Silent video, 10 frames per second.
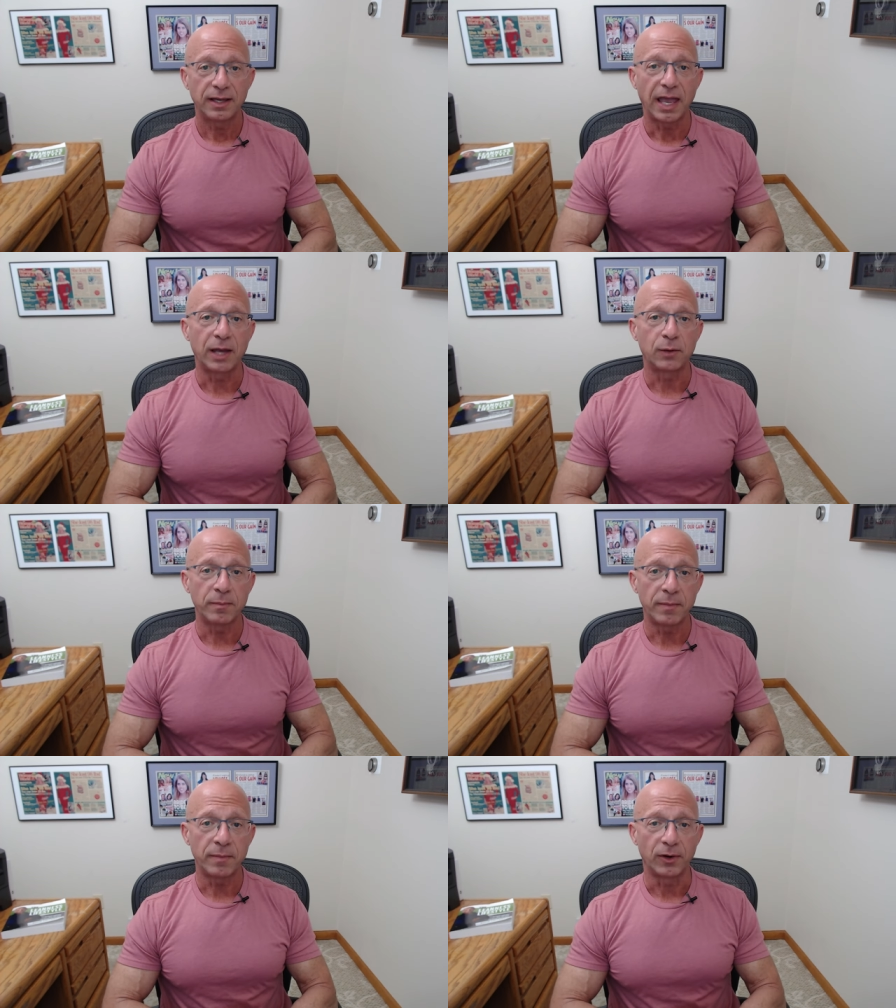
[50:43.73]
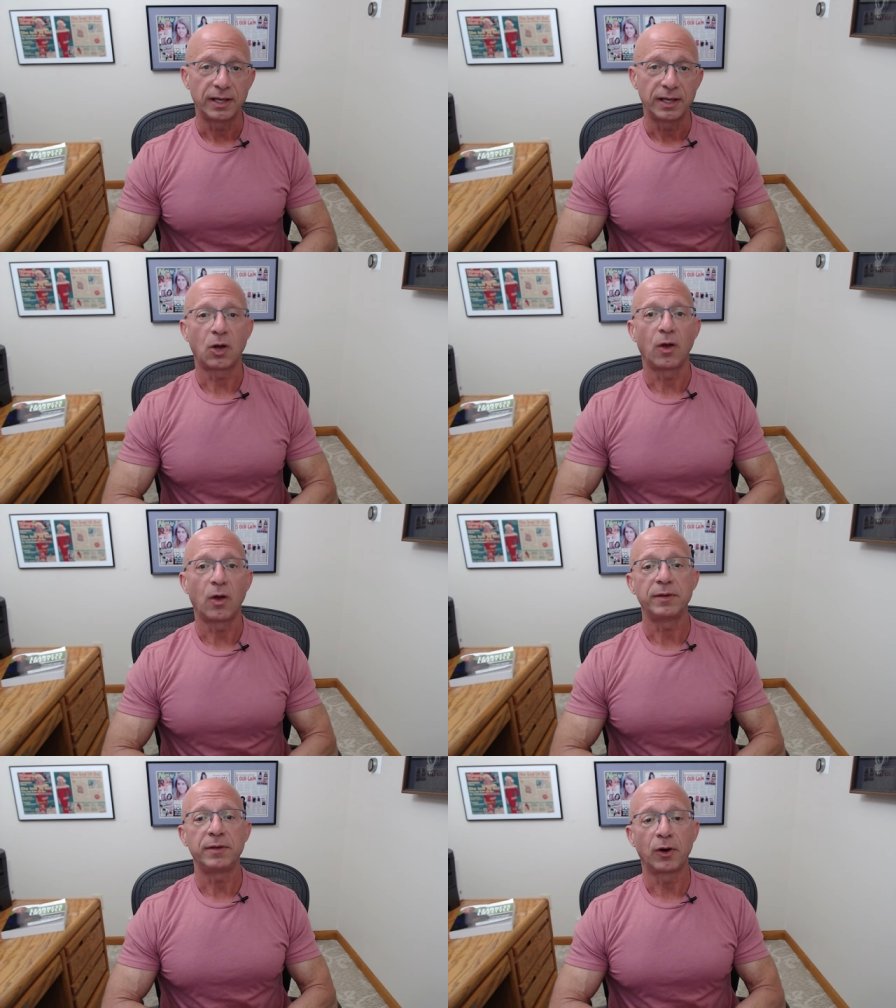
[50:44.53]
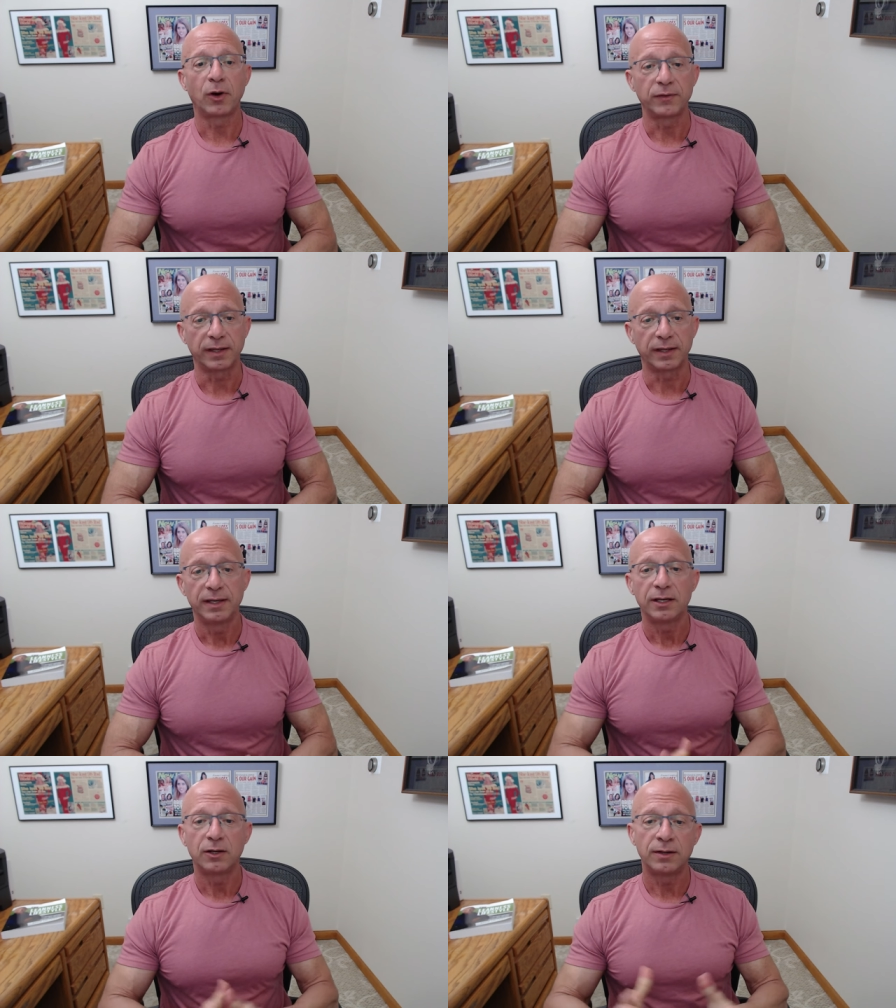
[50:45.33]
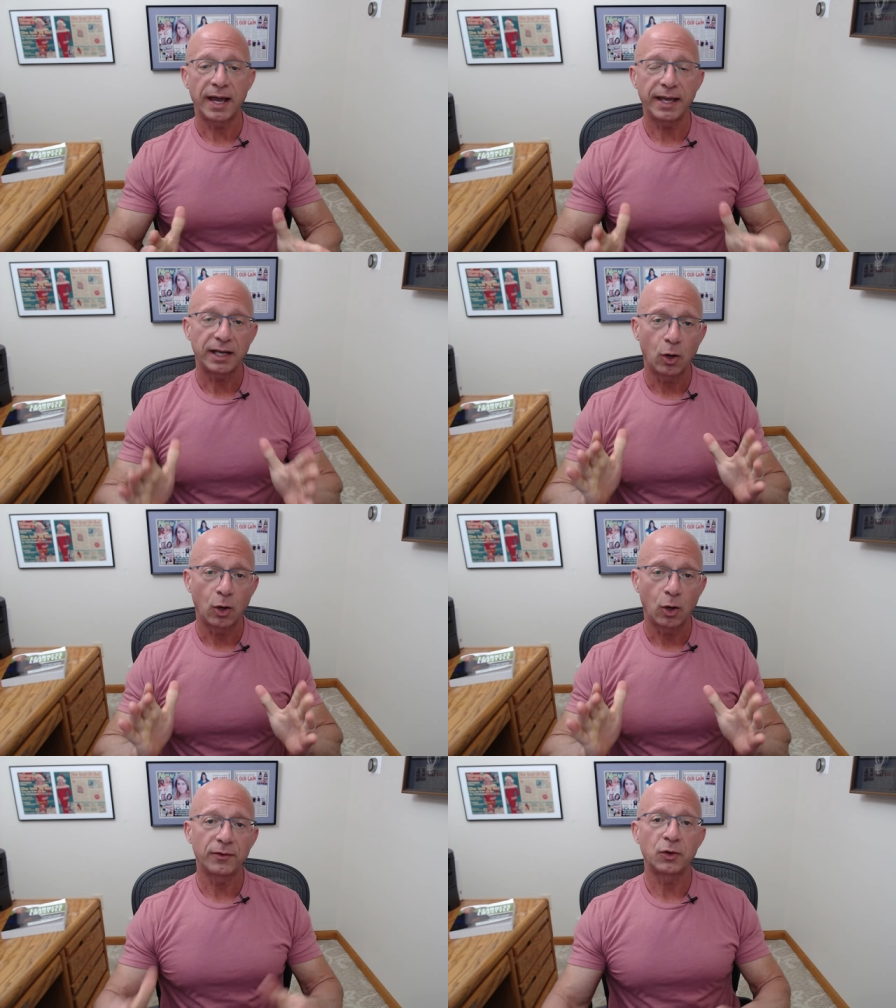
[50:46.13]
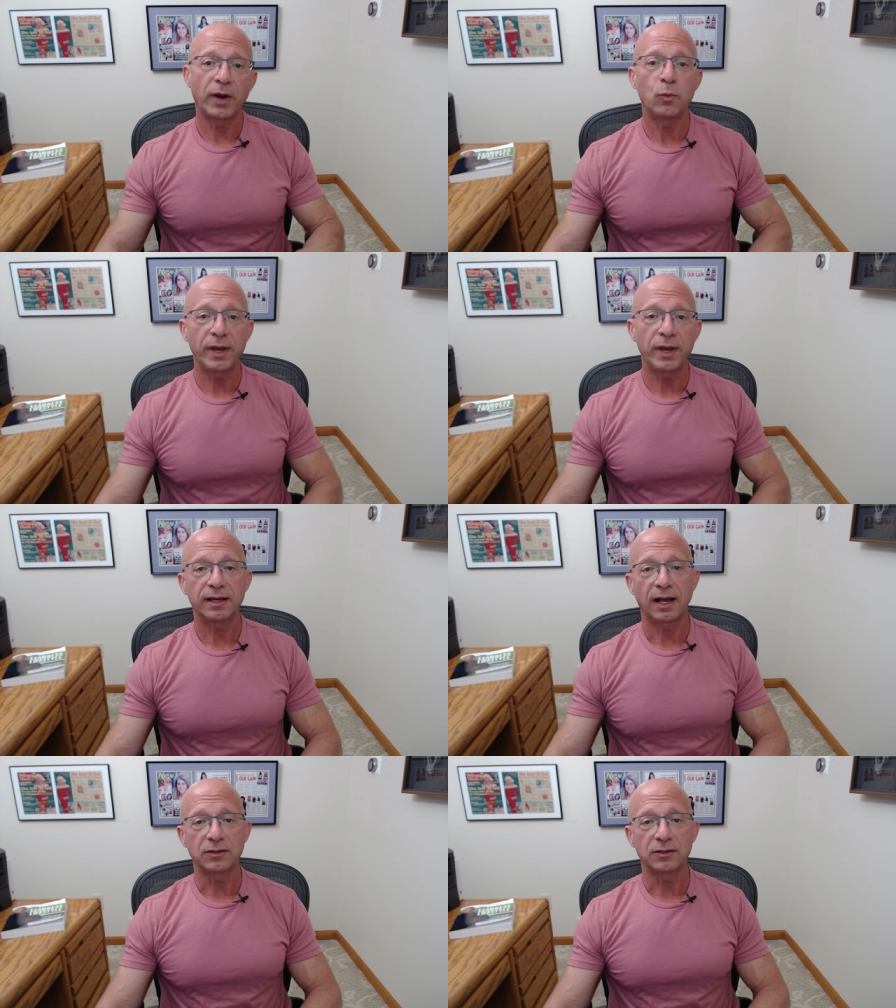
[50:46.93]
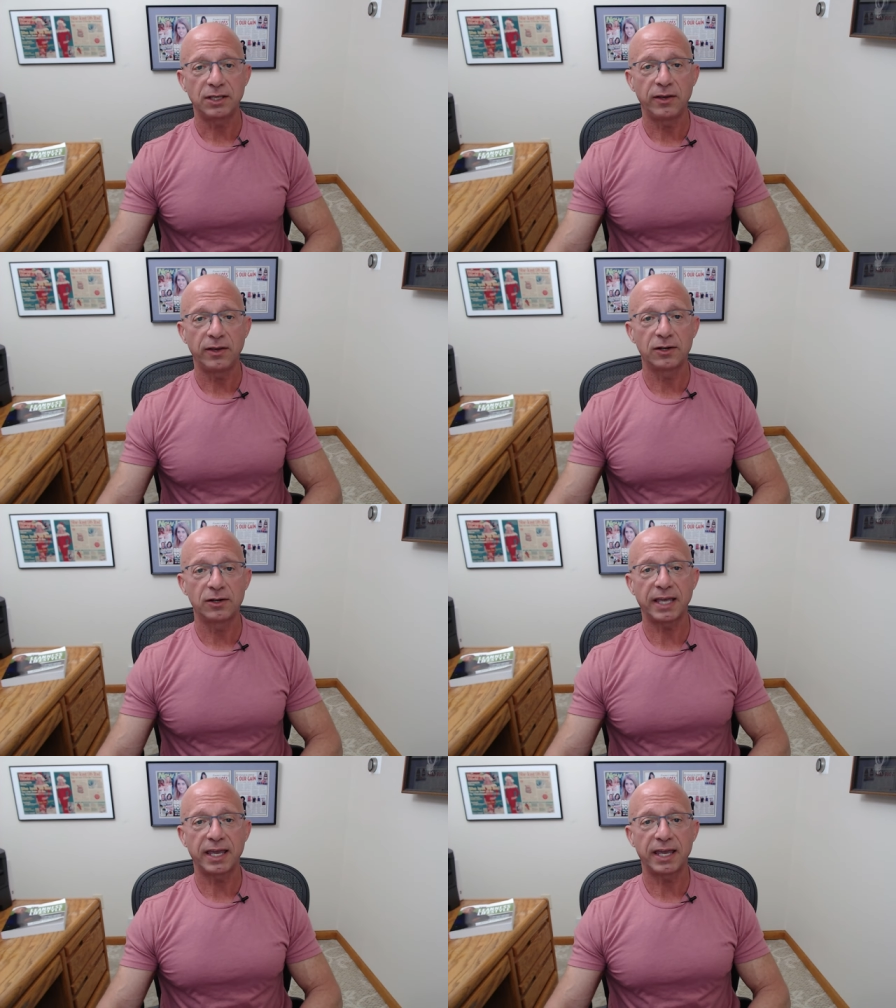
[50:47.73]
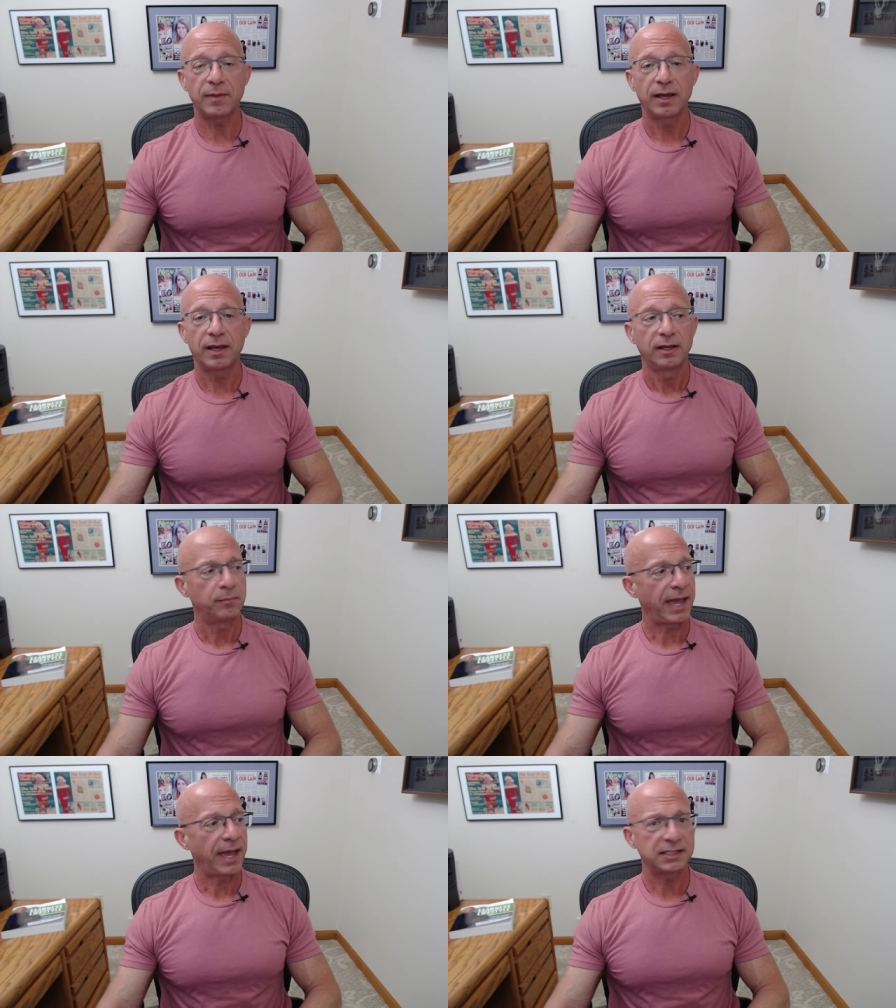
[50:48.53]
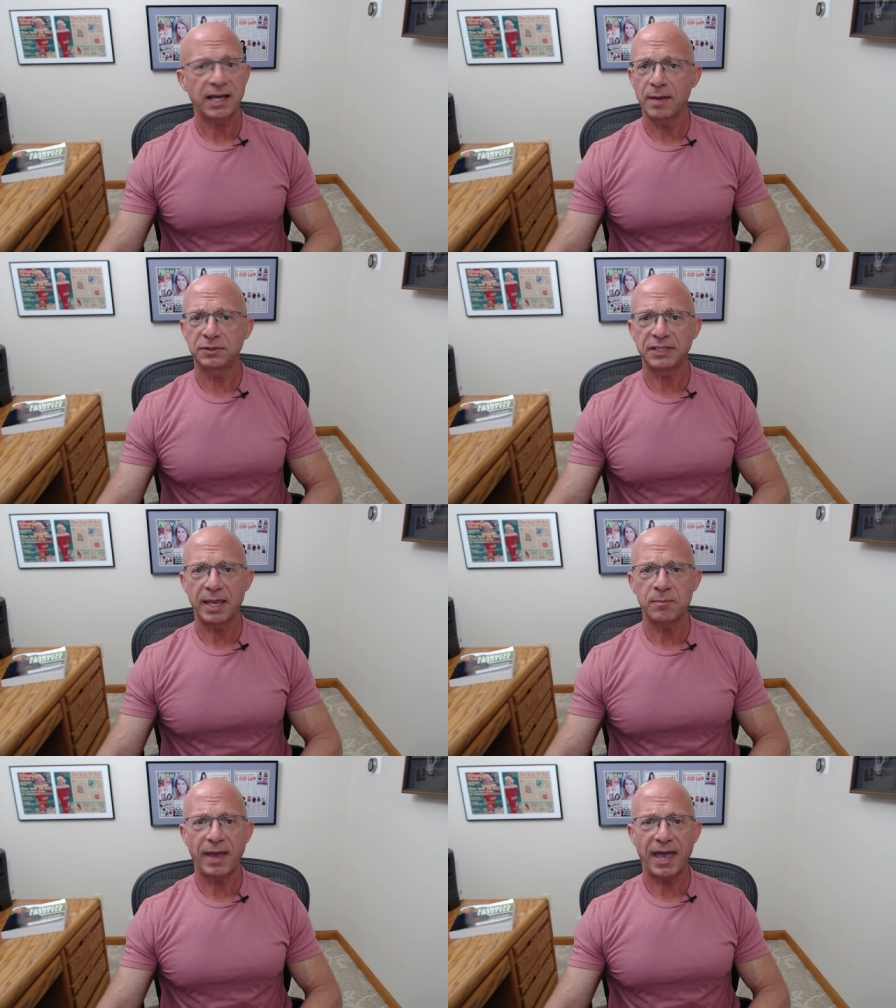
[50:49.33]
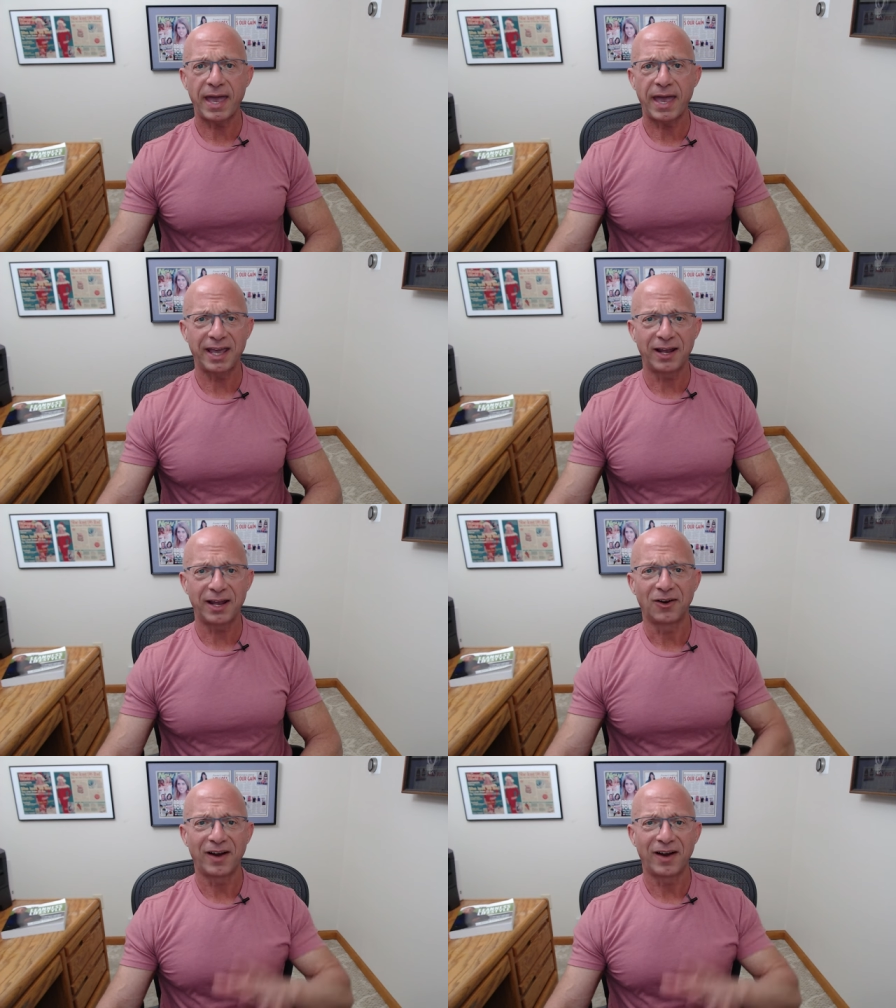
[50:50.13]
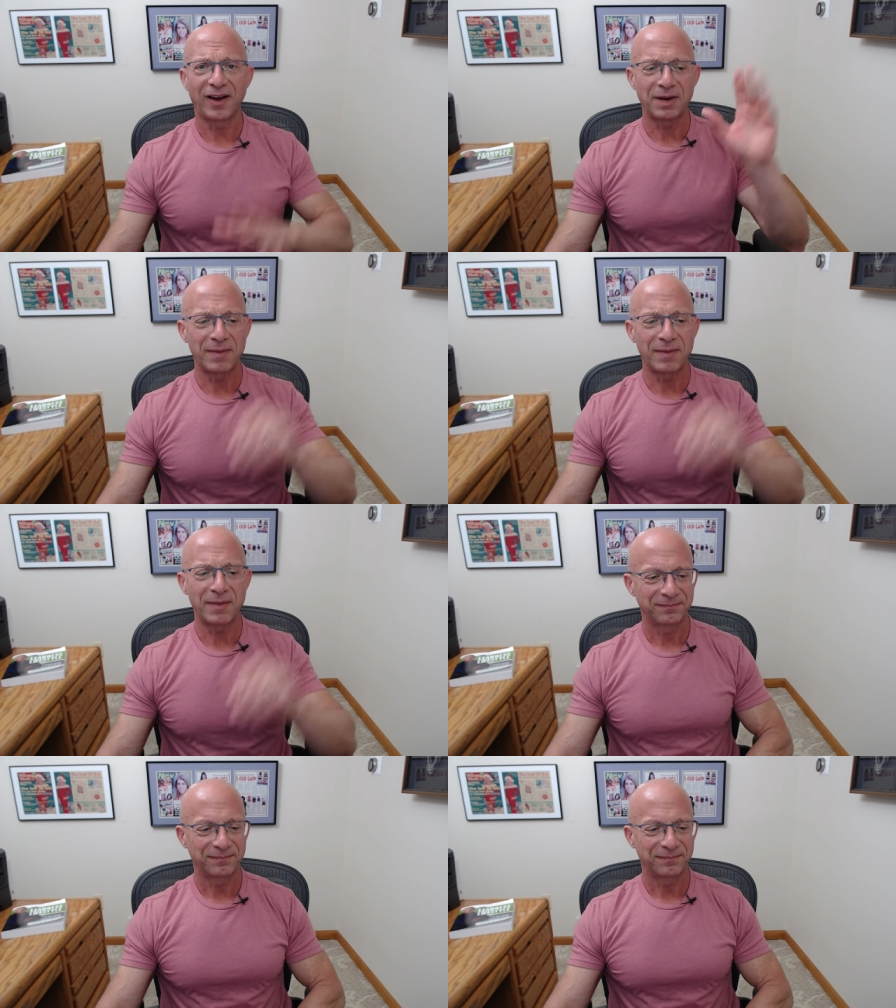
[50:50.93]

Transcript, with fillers: And remember, it's all happening perfectly. Good night. I hope you have a great week. I'll see you here, same bat time, same bat channel. All right, bye bye.